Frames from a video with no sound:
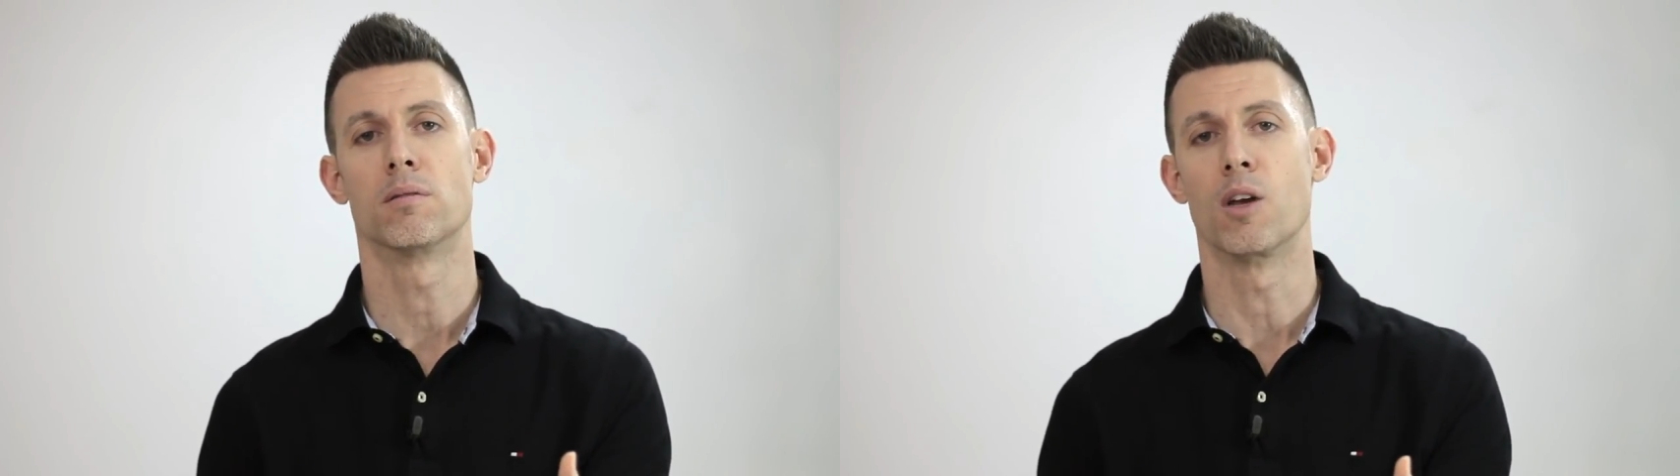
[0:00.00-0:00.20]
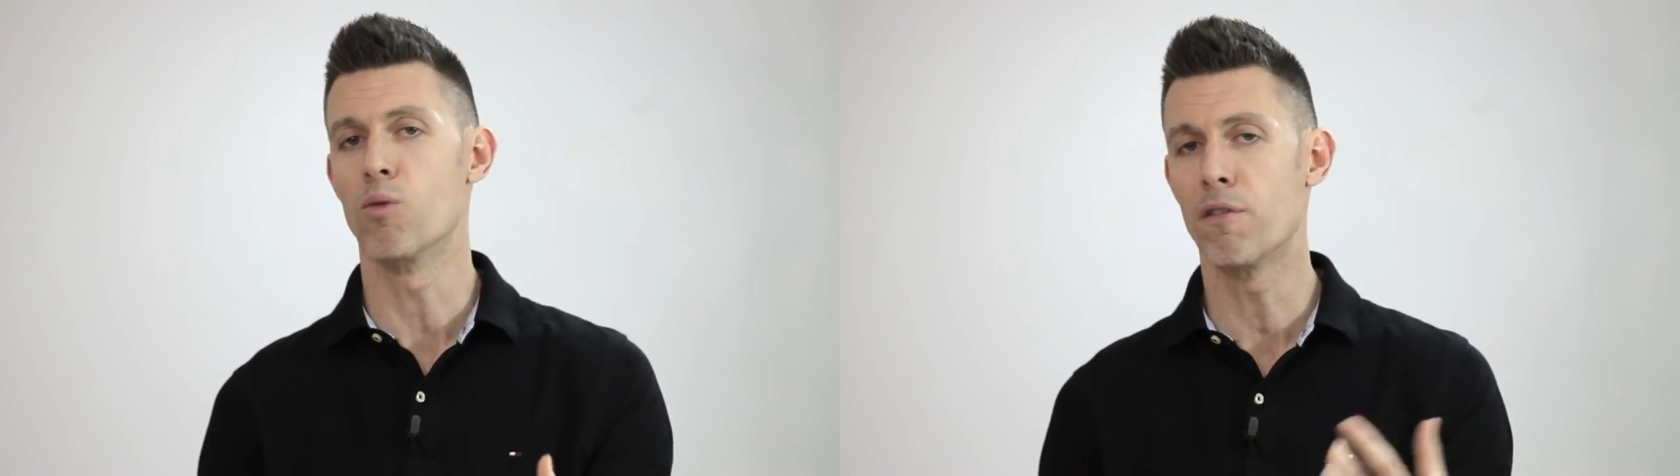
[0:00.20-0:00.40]

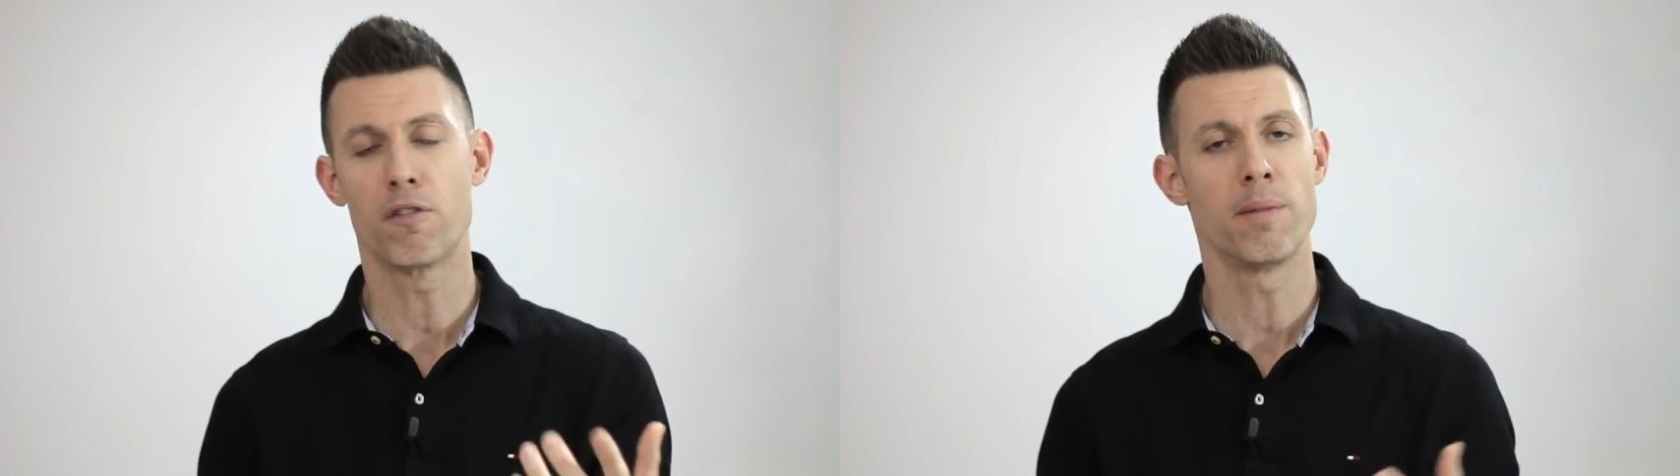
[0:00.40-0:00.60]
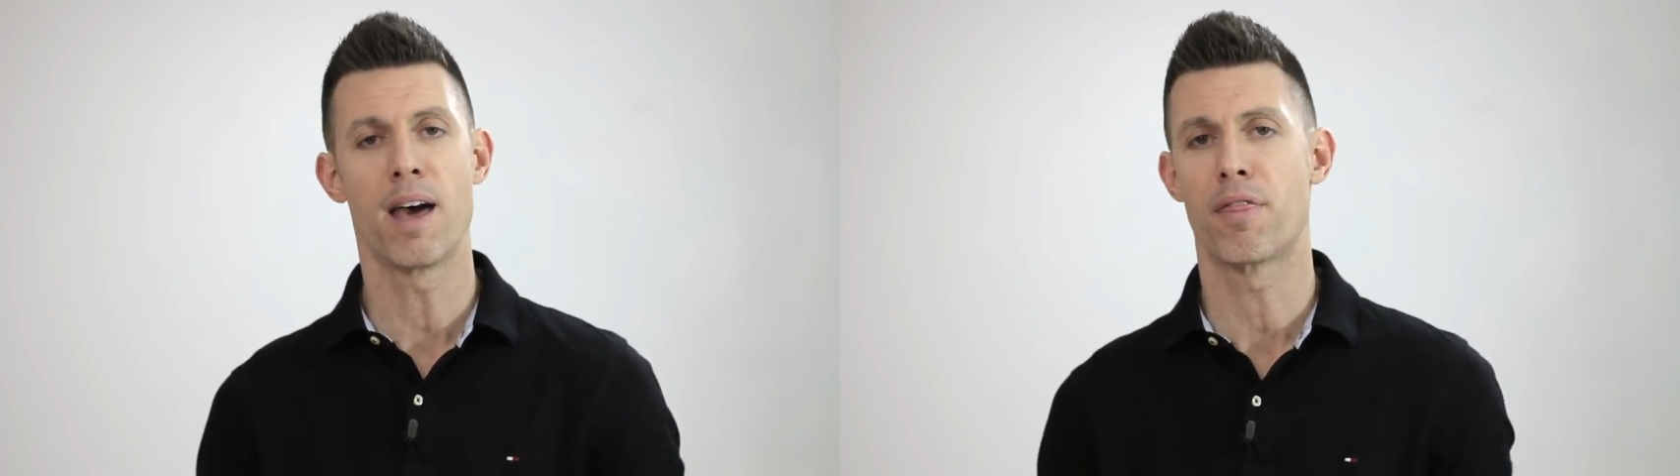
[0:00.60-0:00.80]
They run
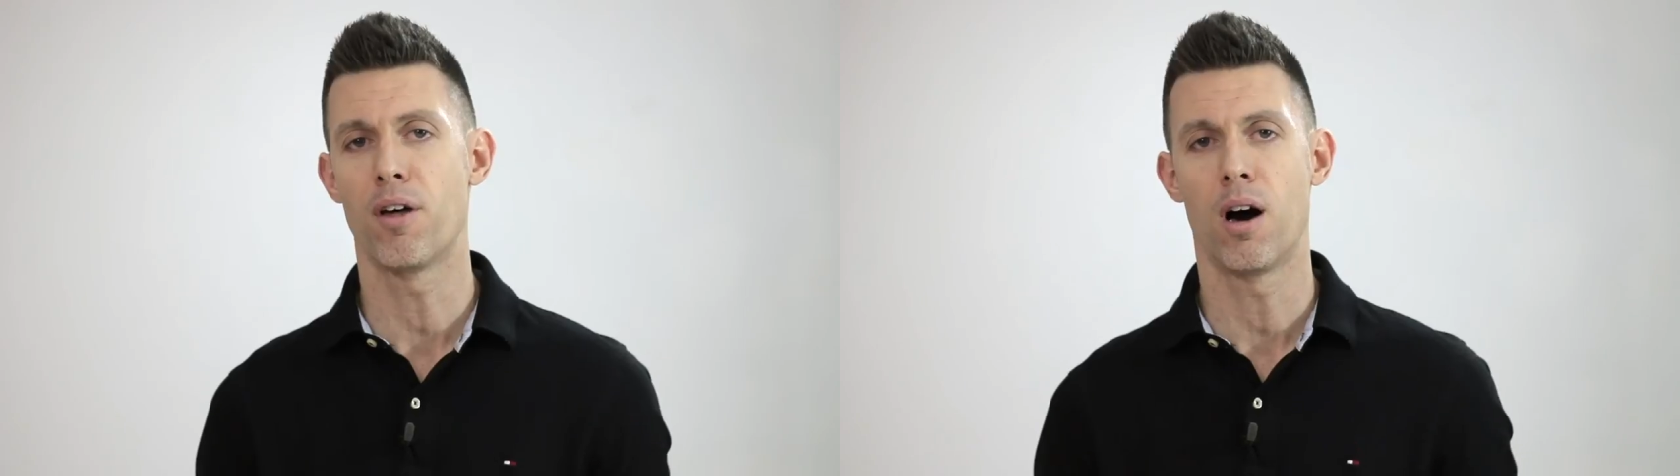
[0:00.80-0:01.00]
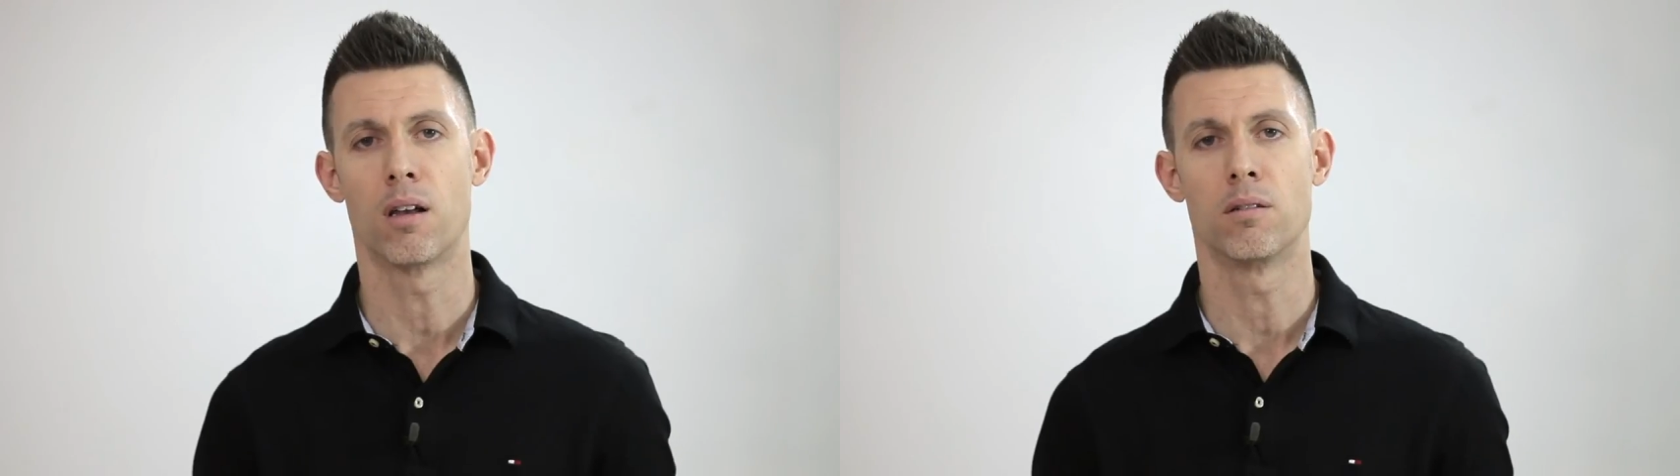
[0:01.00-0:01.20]
from that
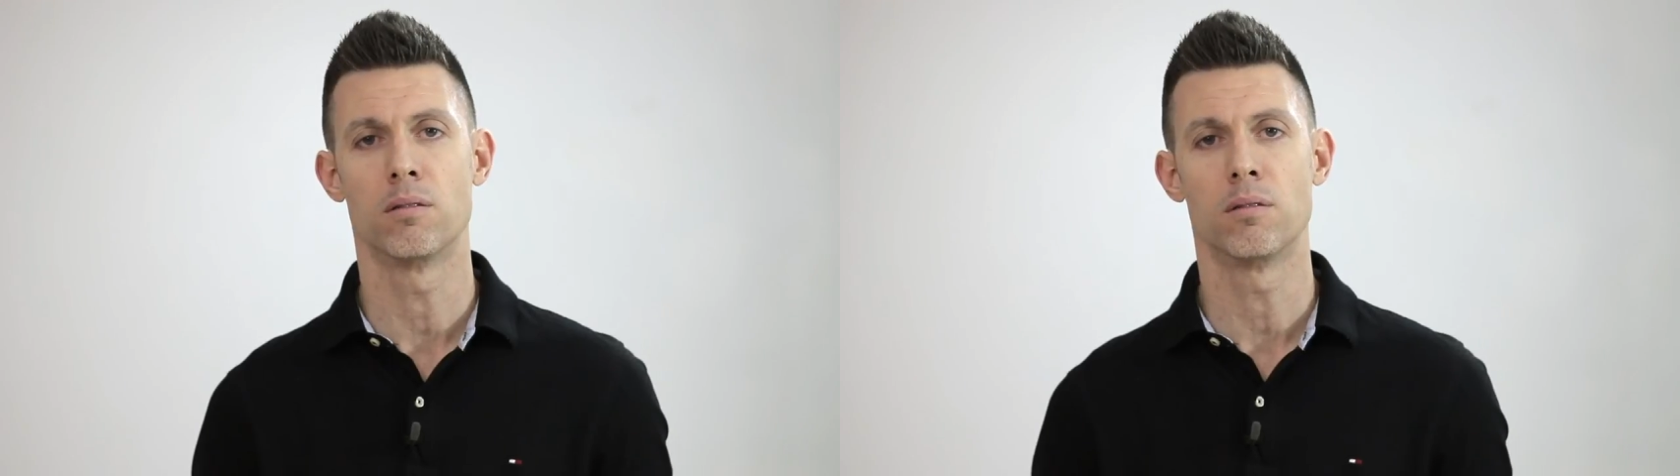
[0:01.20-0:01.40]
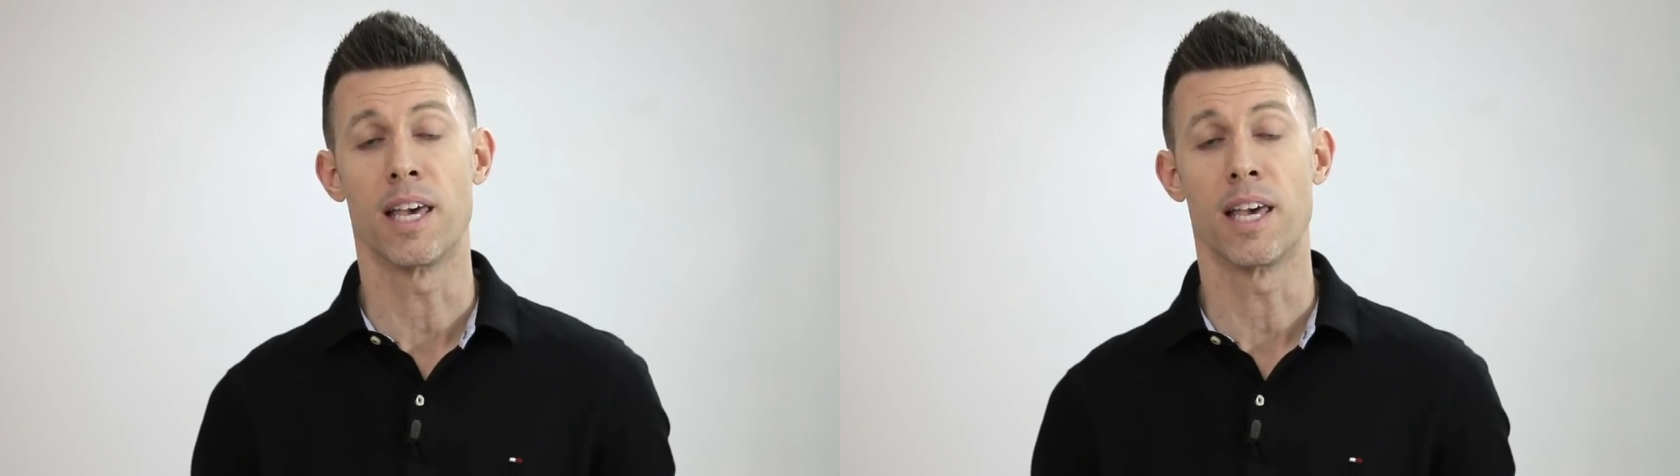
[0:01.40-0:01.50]
thought.